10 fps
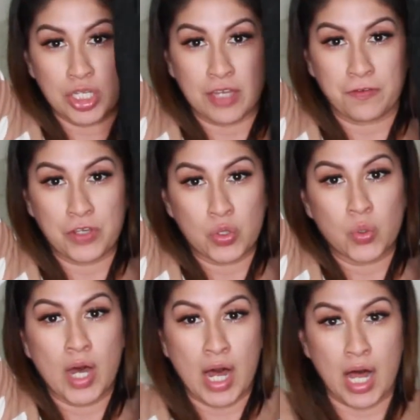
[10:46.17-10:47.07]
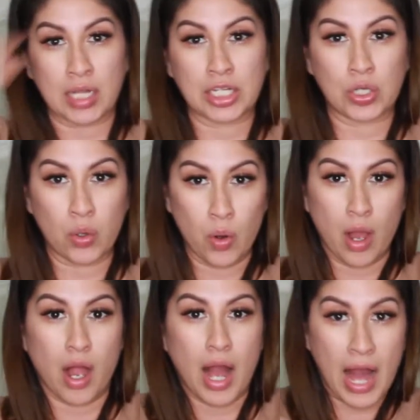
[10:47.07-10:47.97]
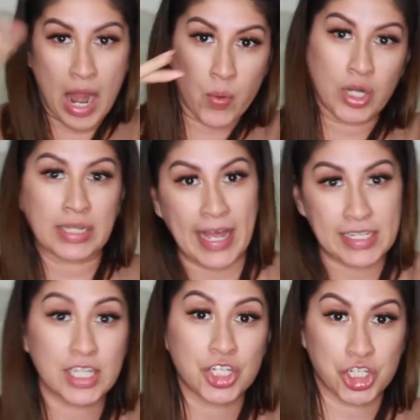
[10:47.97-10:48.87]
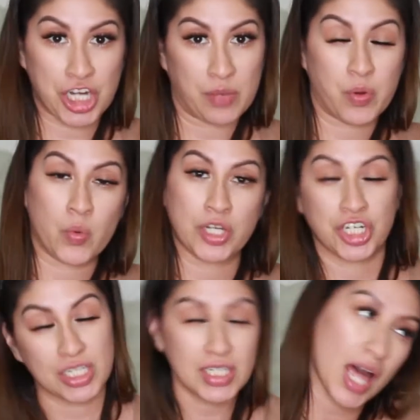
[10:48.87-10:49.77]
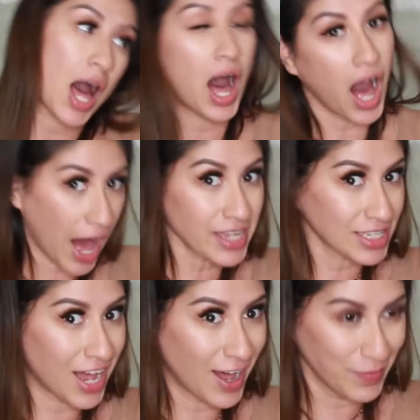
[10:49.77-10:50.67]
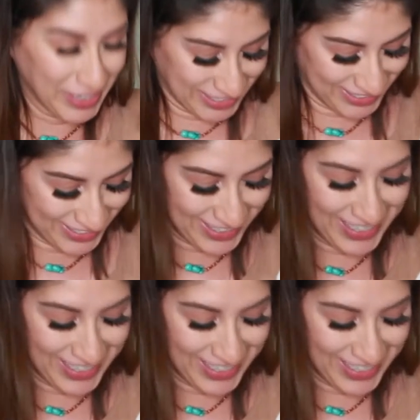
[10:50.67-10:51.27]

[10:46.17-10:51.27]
give you a little hourglass shape, which is awesome.